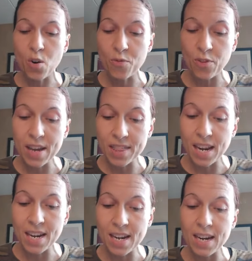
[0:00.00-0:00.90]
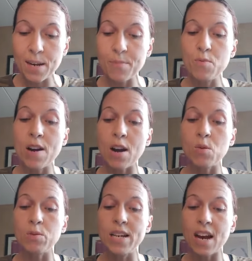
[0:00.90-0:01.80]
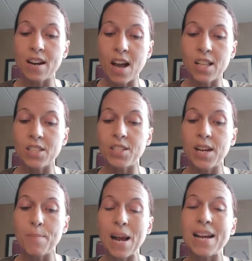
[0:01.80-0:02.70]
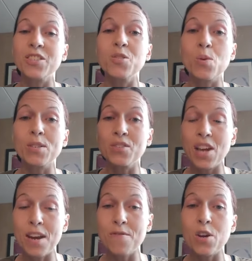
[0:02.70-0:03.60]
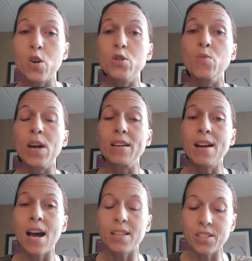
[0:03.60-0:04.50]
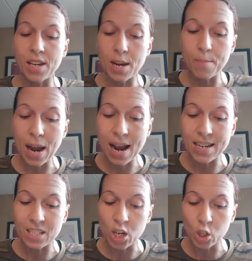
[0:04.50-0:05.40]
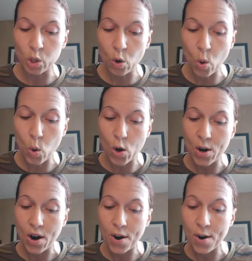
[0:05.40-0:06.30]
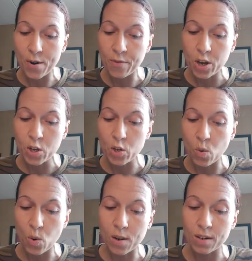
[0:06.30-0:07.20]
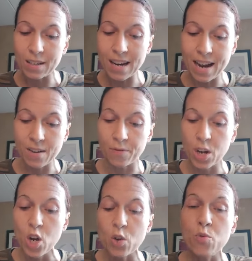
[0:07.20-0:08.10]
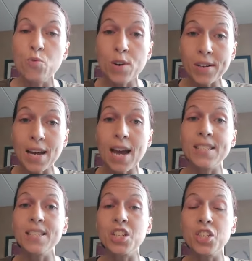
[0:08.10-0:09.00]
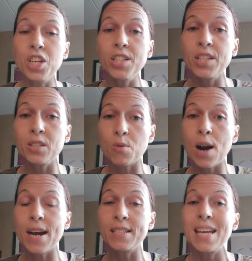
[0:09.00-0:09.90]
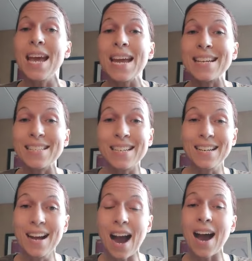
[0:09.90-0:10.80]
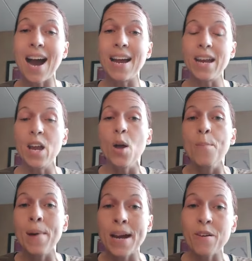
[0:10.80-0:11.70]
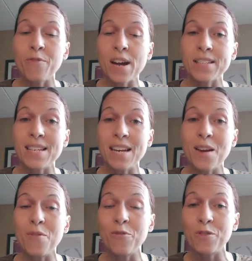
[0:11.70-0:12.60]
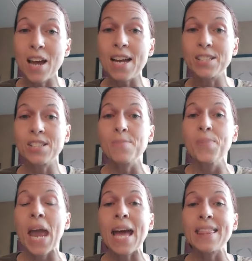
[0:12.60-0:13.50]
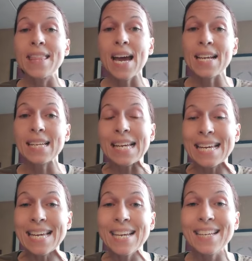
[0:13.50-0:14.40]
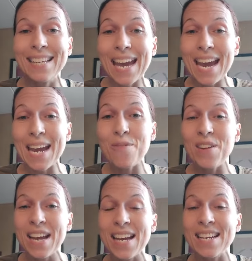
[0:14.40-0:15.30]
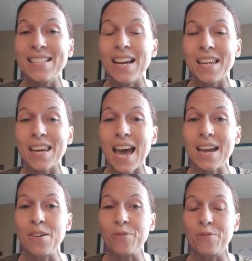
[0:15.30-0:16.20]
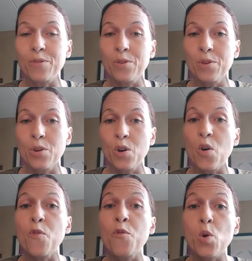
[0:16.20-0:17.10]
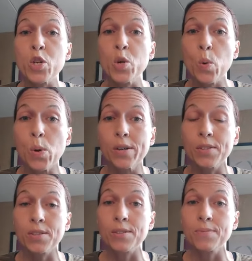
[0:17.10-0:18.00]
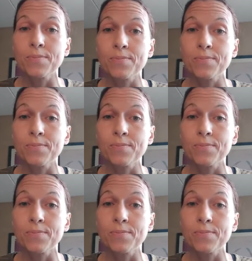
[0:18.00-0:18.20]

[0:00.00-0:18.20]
your faith in Him, you not only acknowledge Him as your Savior, you acknowledge Him as Lord of your life. You realize that Jesus Christ is God manifested in flesh and that He gave His life for yours.